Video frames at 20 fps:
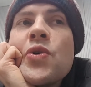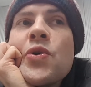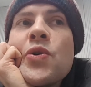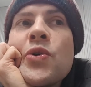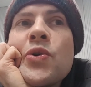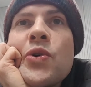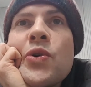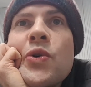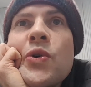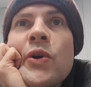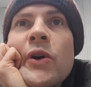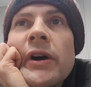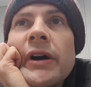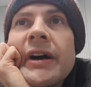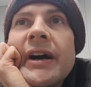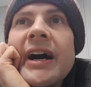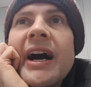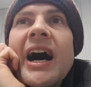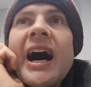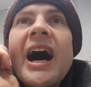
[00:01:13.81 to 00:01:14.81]
"Ooh,
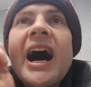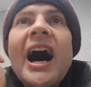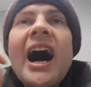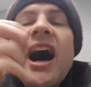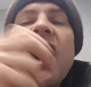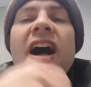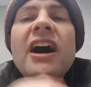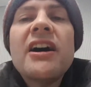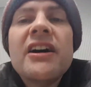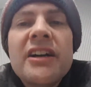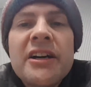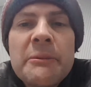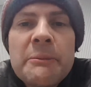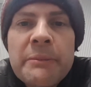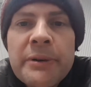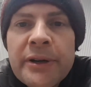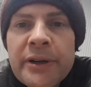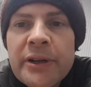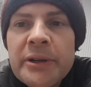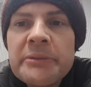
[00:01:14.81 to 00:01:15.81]
I
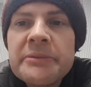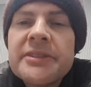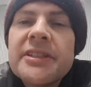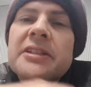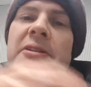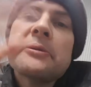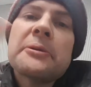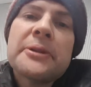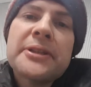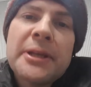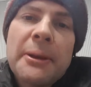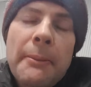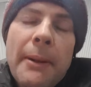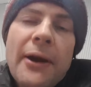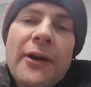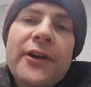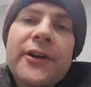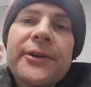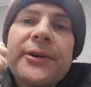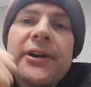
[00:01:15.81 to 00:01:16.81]
am pooped.
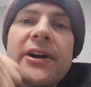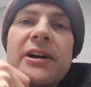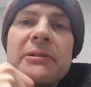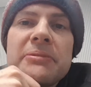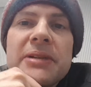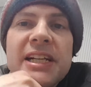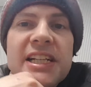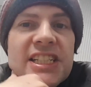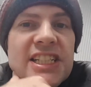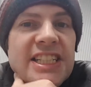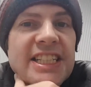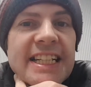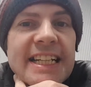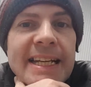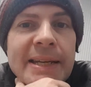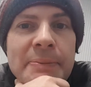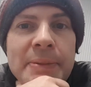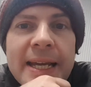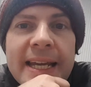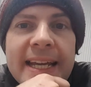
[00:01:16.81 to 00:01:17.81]
Tomorrow I'm going to
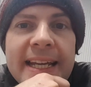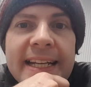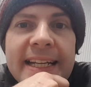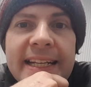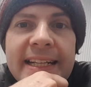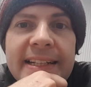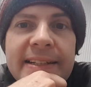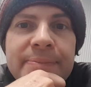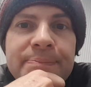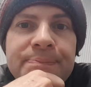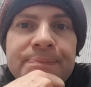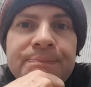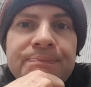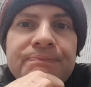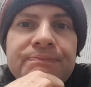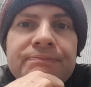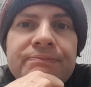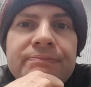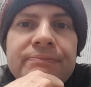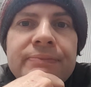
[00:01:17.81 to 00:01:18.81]
sleep in."
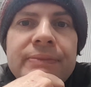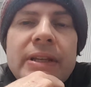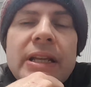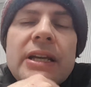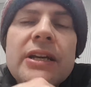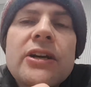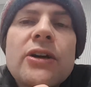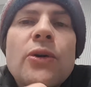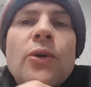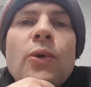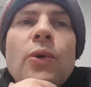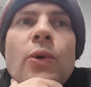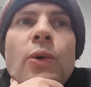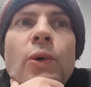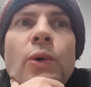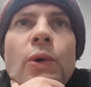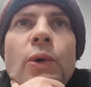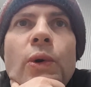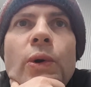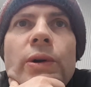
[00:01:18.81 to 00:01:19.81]

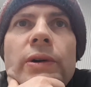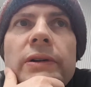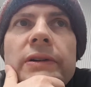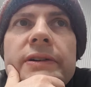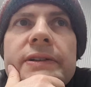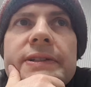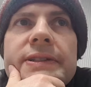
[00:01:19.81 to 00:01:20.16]
Or,